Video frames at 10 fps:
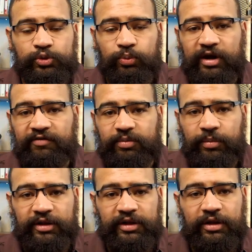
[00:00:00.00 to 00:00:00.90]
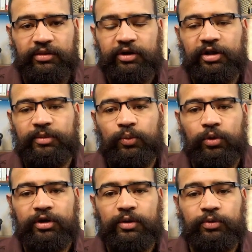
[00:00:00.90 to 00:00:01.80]
private money, they're going to be
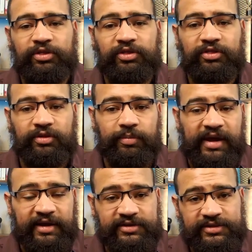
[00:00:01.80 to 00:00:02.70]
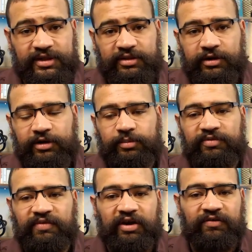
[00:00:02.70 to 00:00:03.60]
working with the banks, they're going to be
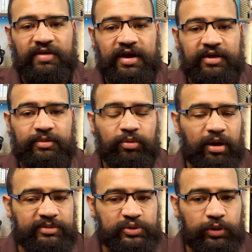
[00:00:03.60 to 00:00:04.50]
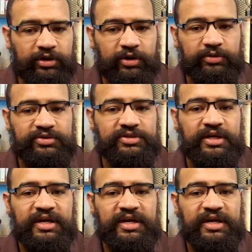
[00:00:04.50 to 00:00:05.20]
verifying the promissory notes.